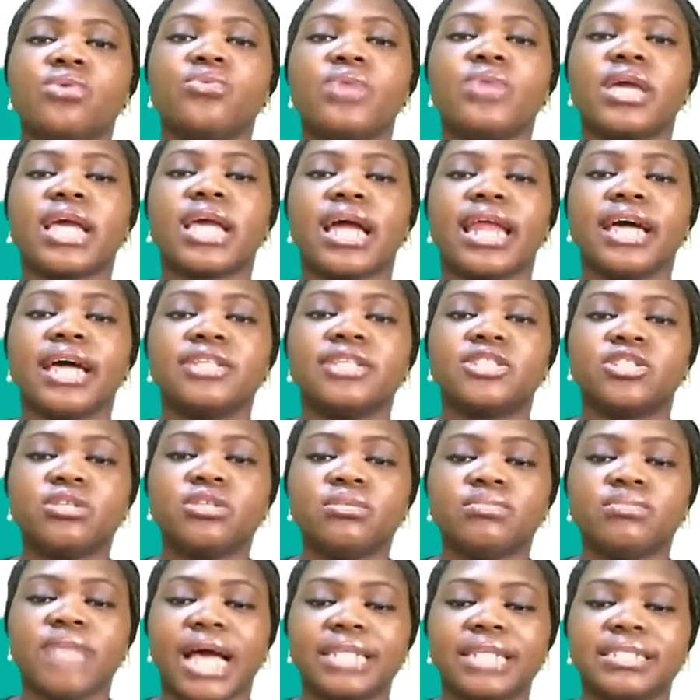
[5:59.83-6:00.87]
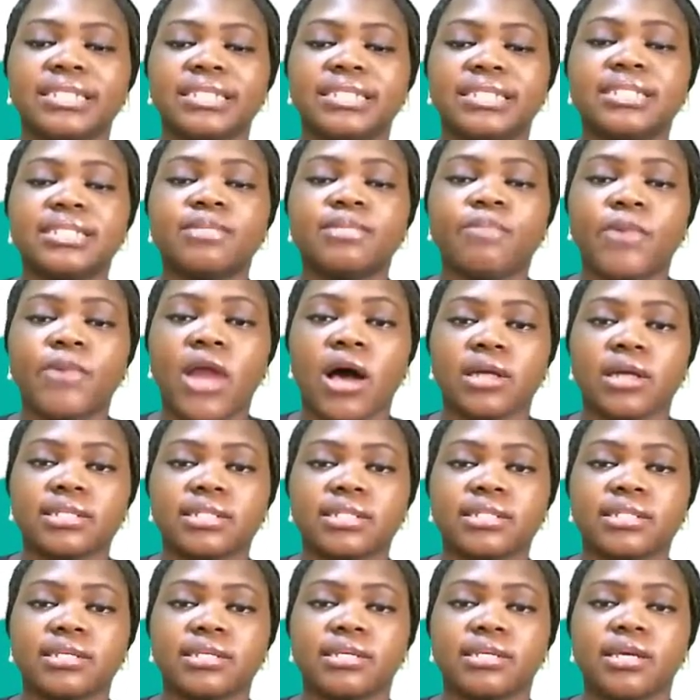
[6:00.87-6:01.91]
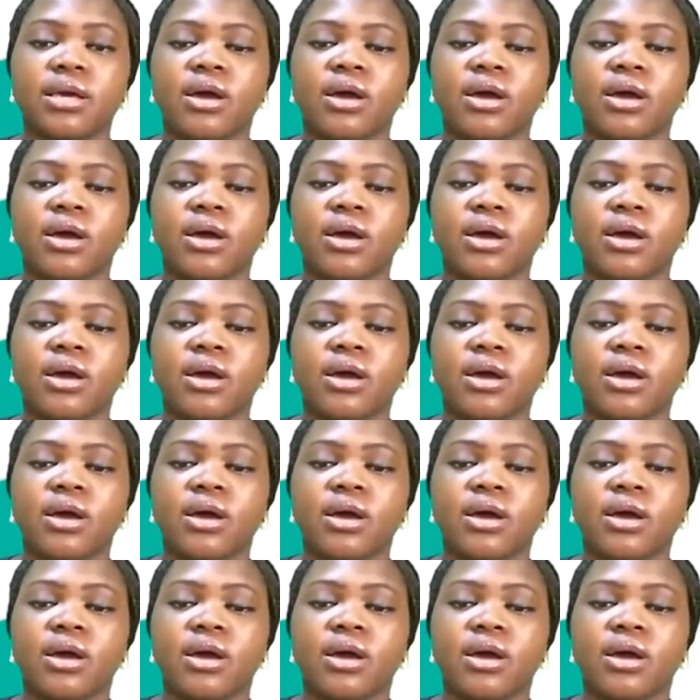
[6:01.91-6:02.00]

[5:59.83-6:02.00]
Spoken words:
we can assume that it is plus.